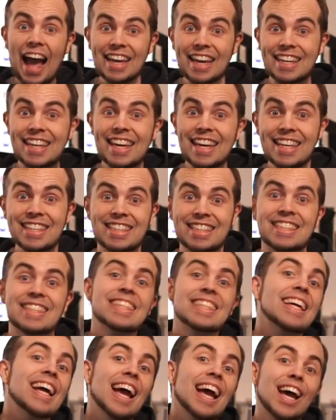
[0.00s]

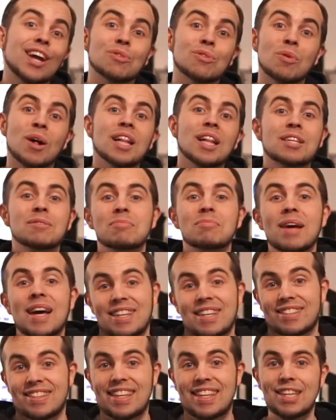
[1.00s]
kids, and welcome back
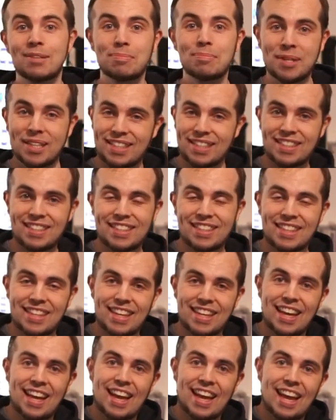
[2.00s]
to KidBits.
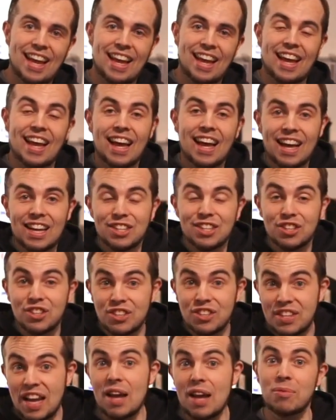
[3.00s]

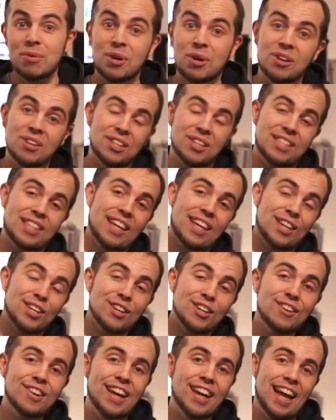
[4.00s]
Today we're going to take a
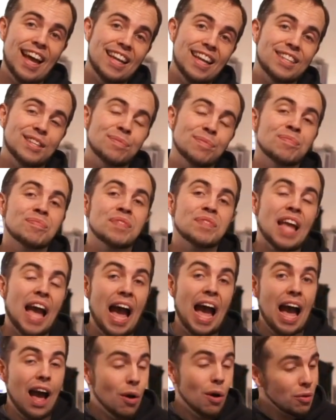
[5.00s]
look at
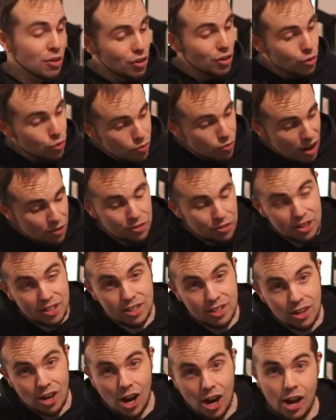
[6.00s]
how a
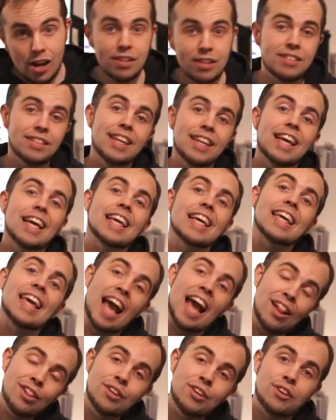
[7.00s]
graphics card
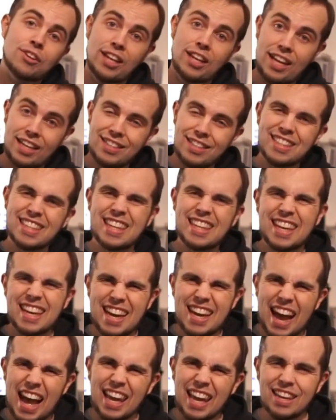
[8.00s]
calculates the
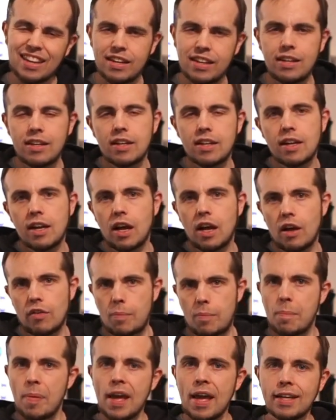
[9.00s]
color of a
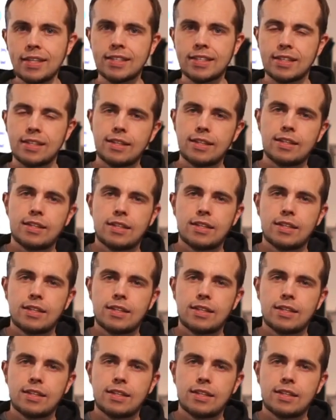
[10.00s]
pixel.